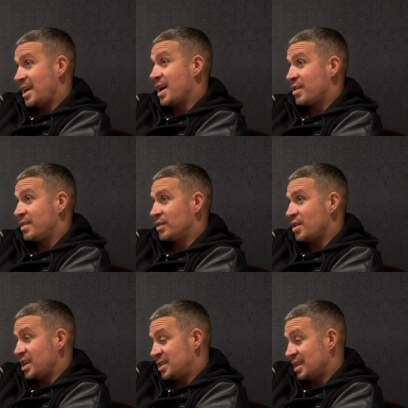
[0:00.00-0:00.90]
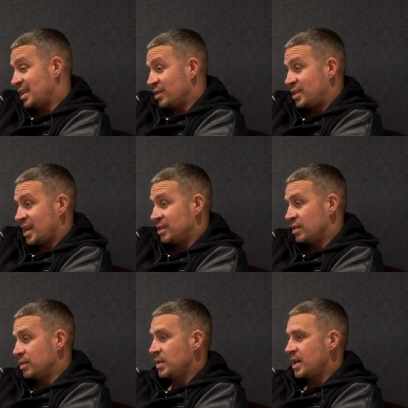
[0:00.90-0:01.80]
Yeah, at Craven Cottage in a little change
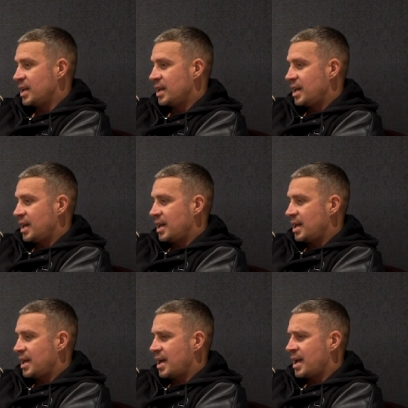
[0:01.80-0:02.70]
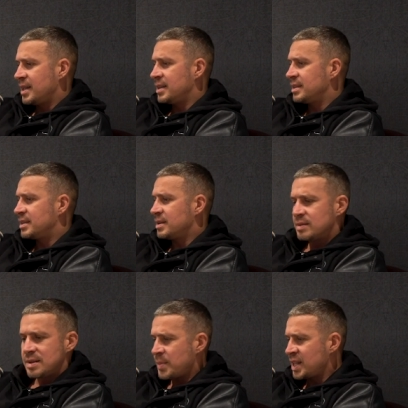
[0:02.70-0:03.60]
room. And then the,
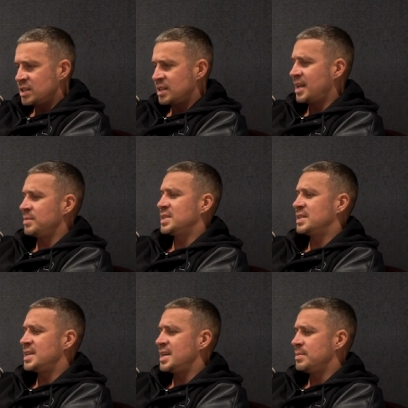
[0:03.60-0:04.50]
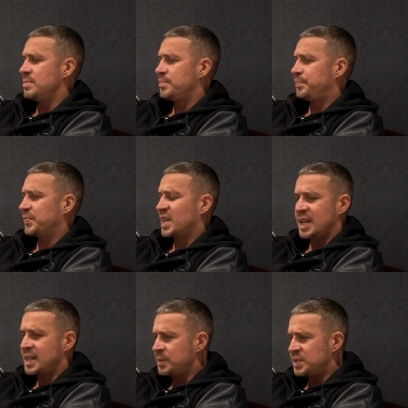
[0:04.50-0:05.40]
the manager names the team, then
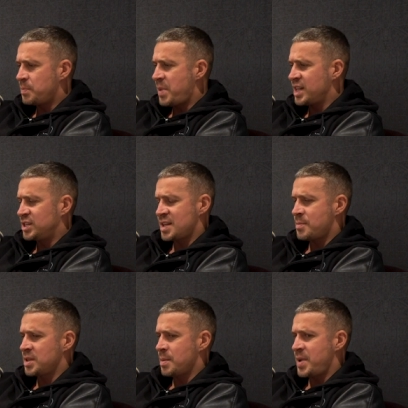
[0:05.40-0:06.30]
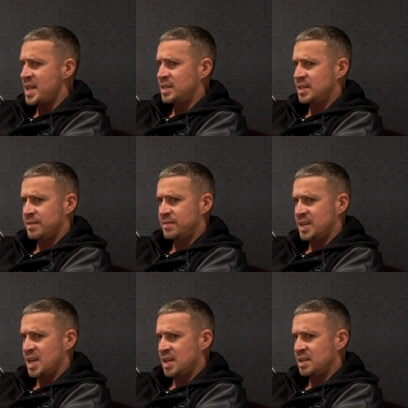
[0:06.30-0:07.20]
he names the bench, and I'm on the bench, and I'm
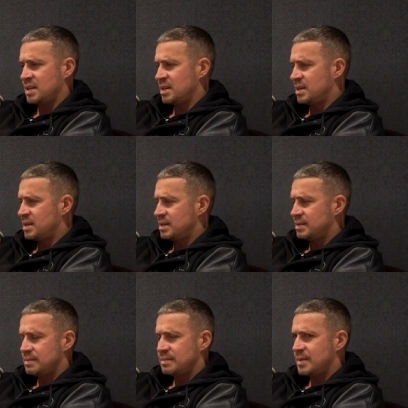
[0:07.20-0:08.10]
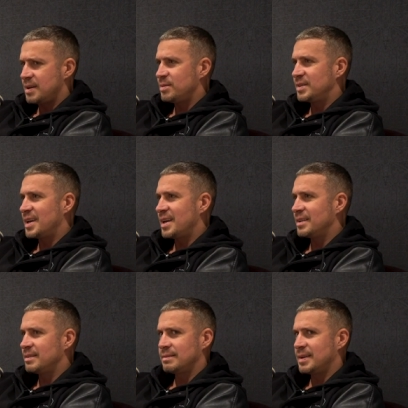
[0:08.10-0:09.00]
thinking, oh, what's going
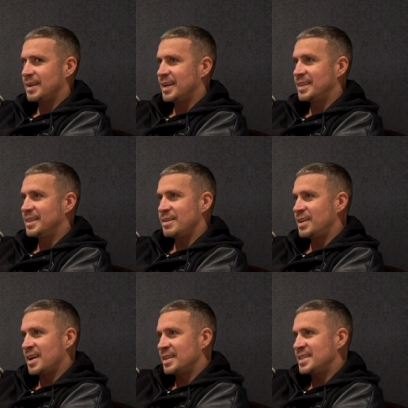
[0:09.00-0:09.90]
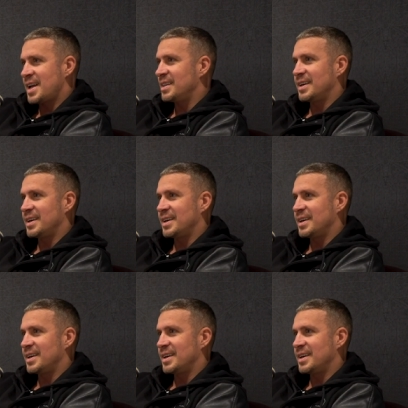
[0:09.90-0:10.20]
on? Like, so I didn't really this, understand